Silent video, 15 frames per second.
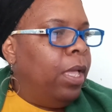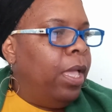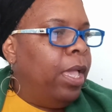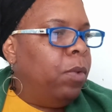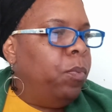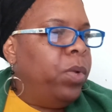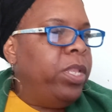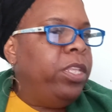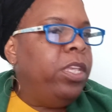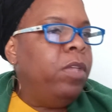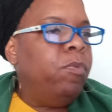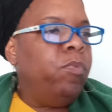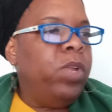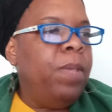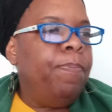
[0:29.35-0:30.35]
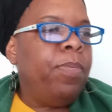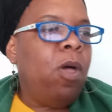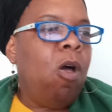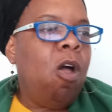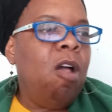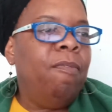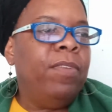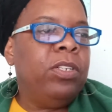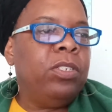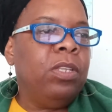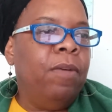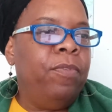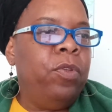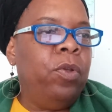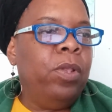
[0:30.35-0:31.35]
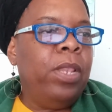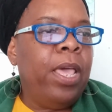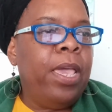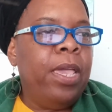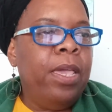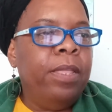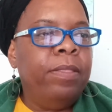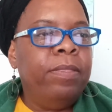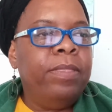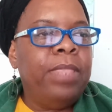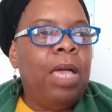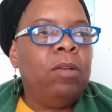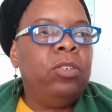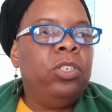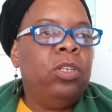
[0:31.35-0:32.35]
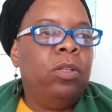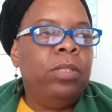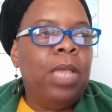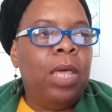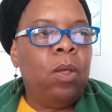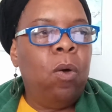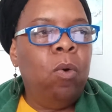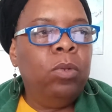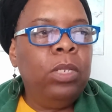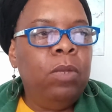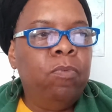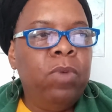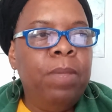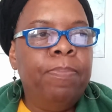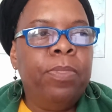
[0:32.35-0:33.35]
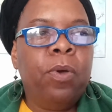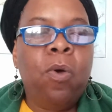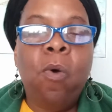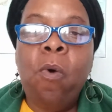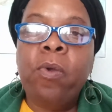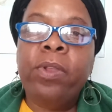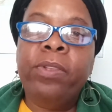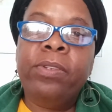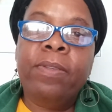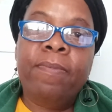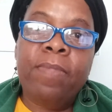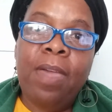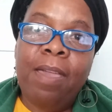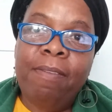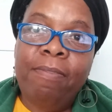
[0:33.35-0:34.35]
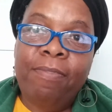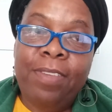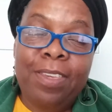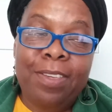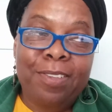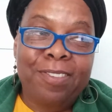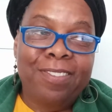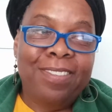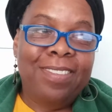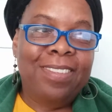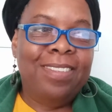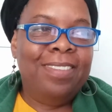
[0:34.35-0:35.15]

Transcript: And when ye reap the harvest of your land, thou shalt not wholly reap the corners of thy field,